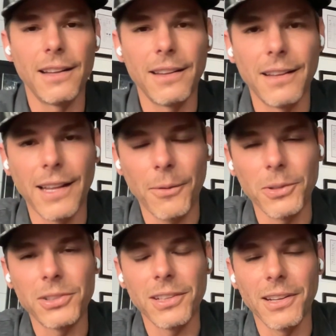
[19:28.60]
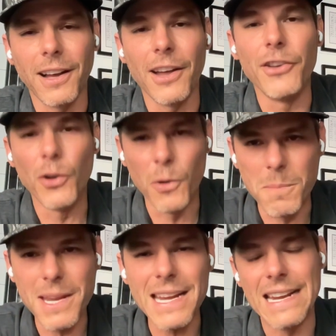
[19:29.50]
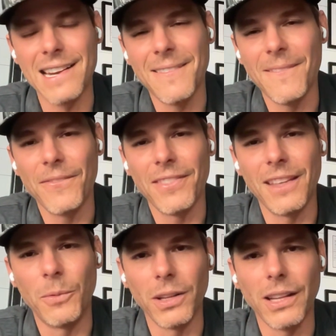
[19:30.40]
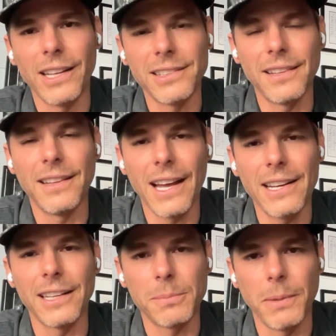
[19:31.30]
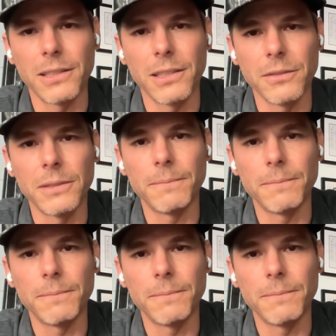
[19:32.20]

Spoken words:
That was a new me that realized that aspect of it.